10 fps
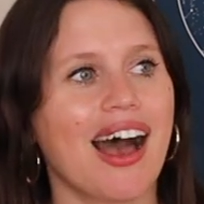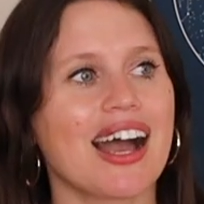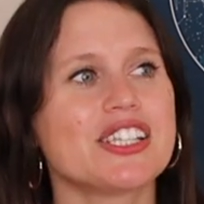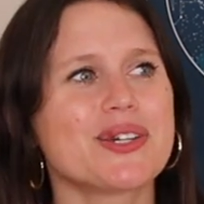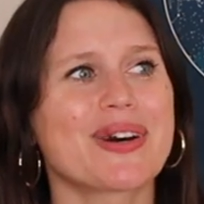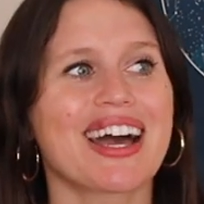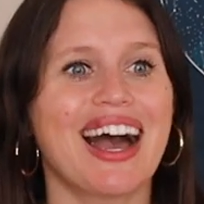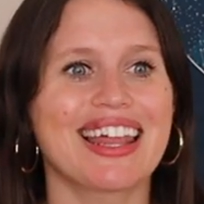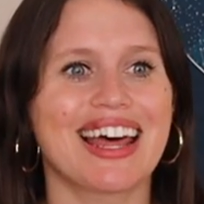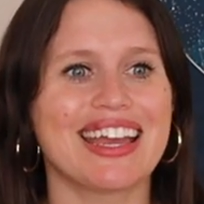I do want to
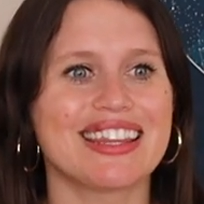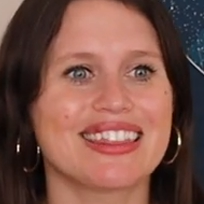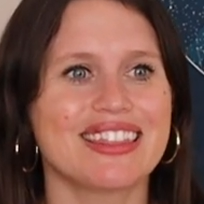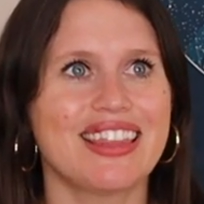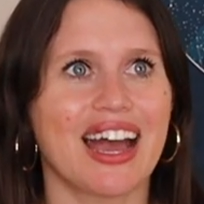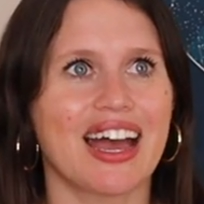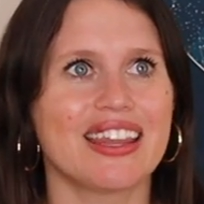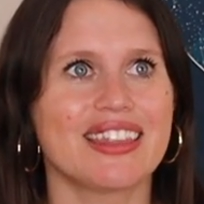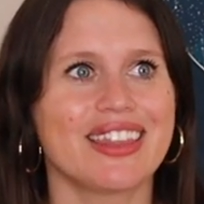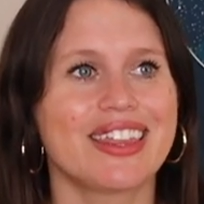highlight
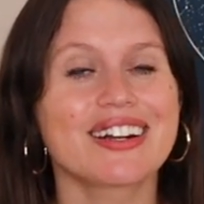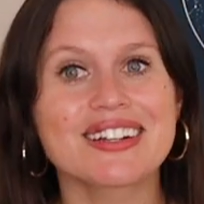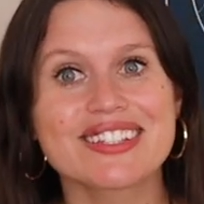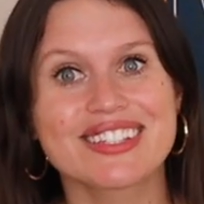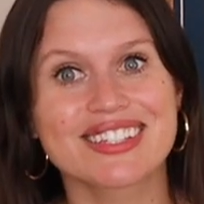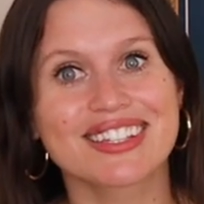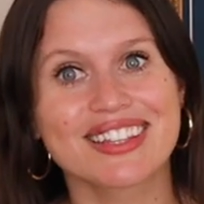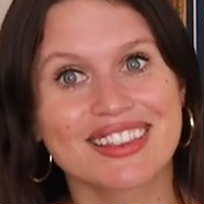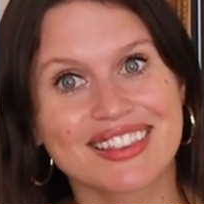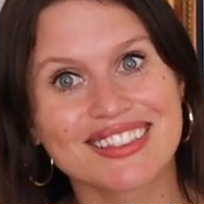that there's
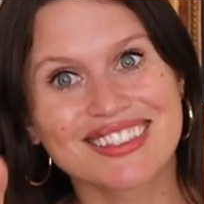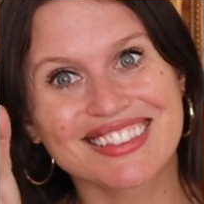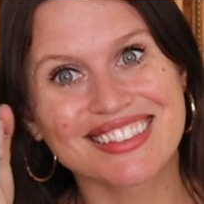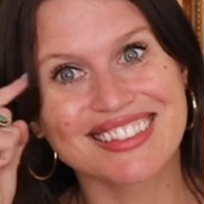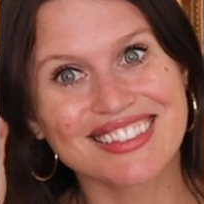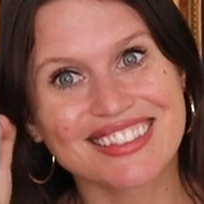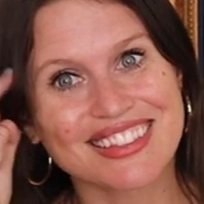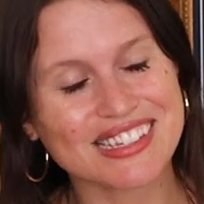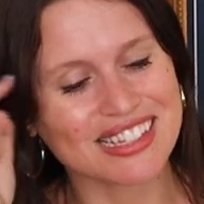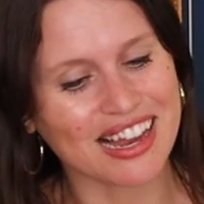
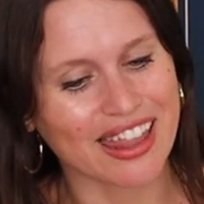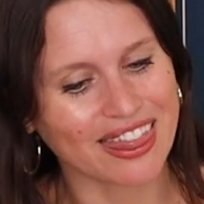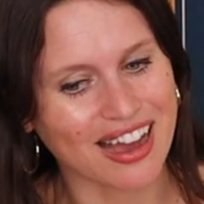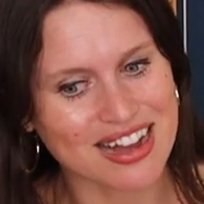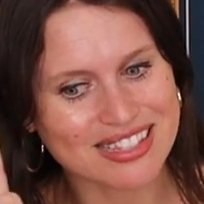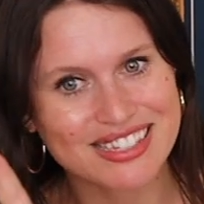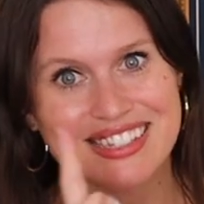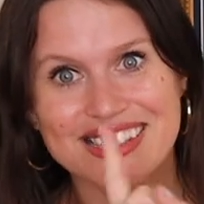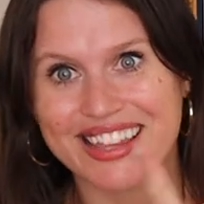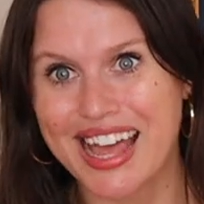a lot of
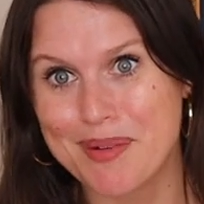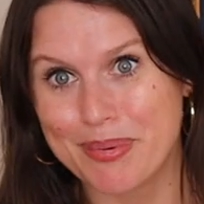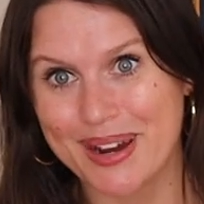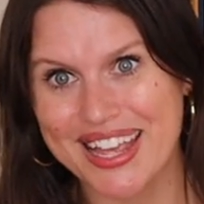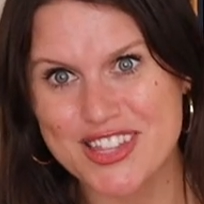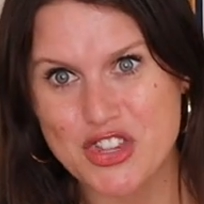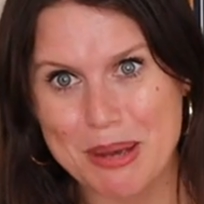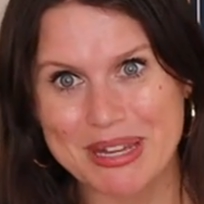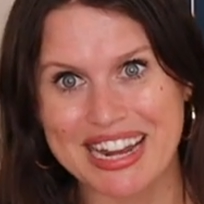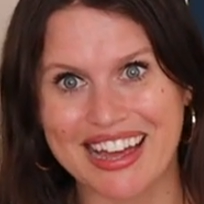thoughts in that brain,
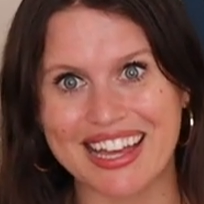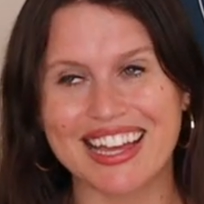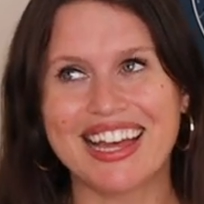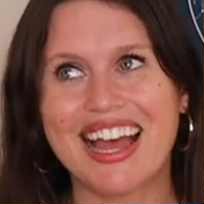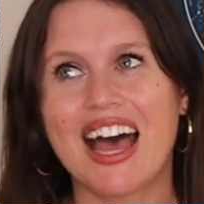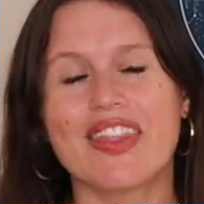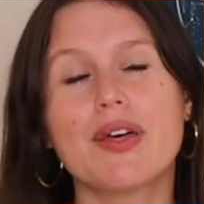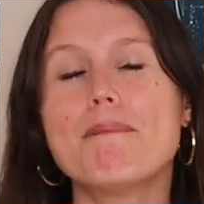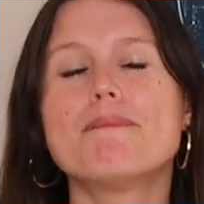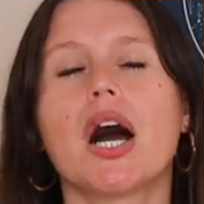Gemini.
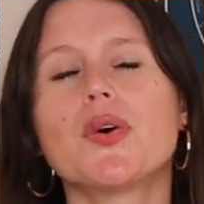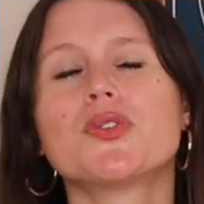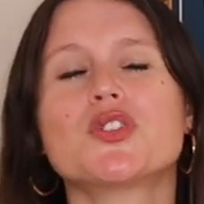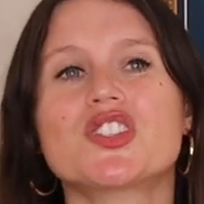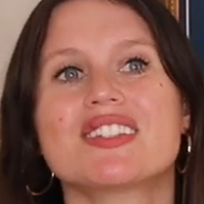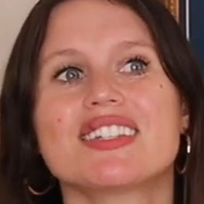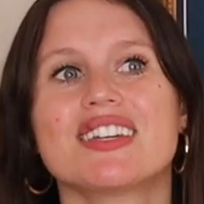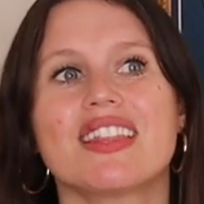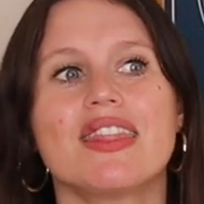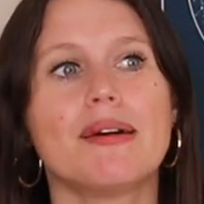The most
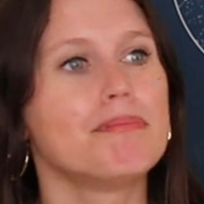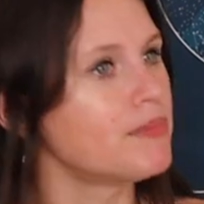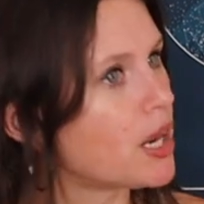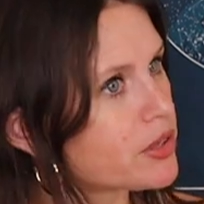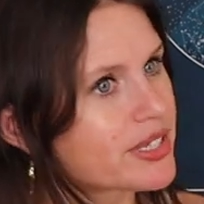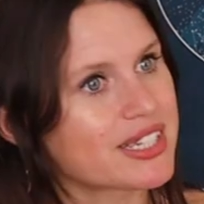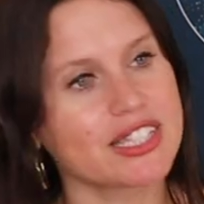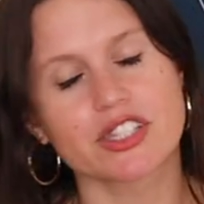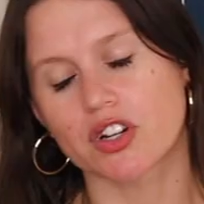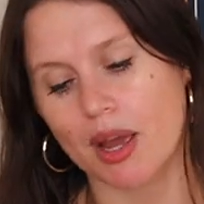
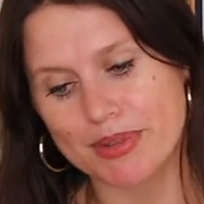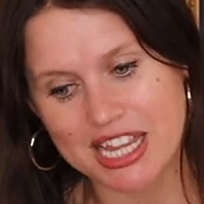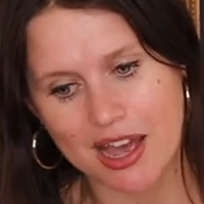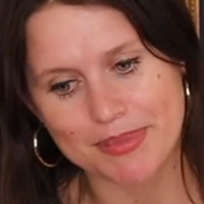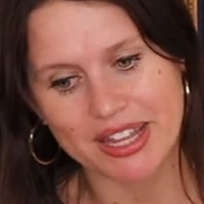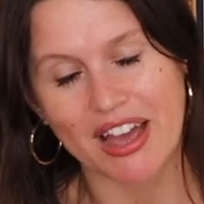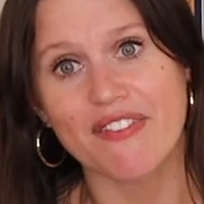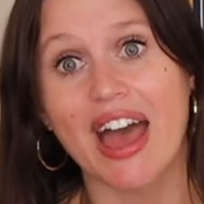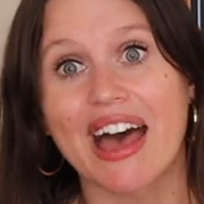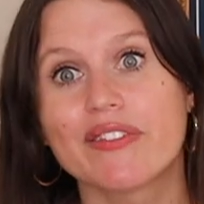Instagram DMs I've
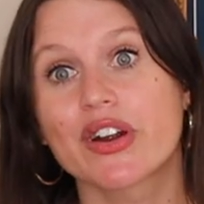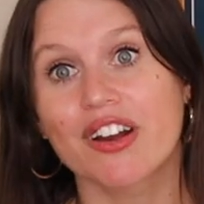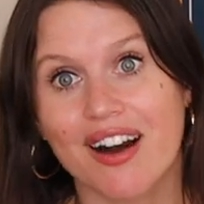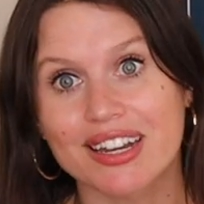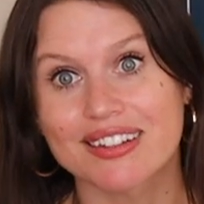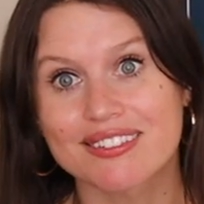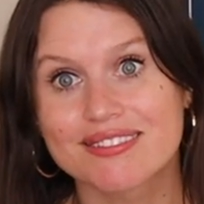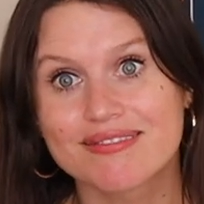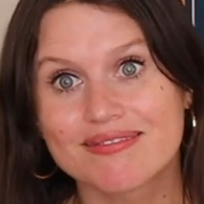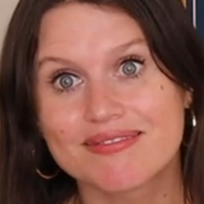ever gotten
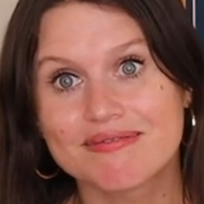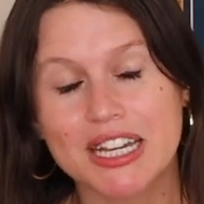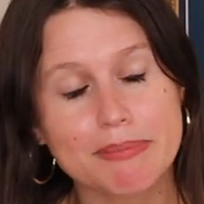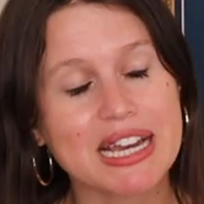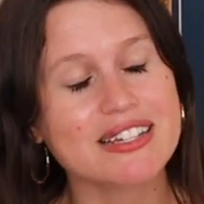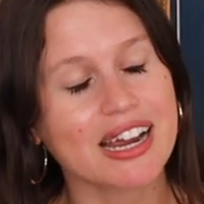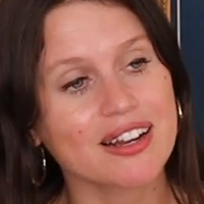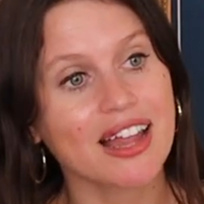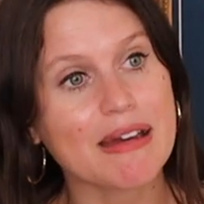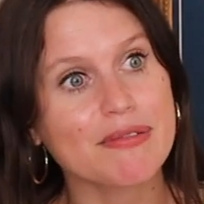in my entire
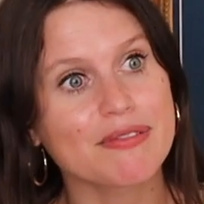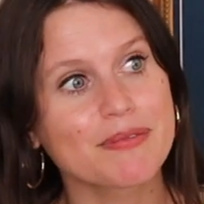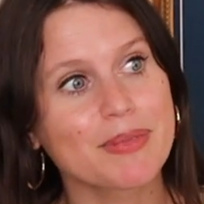life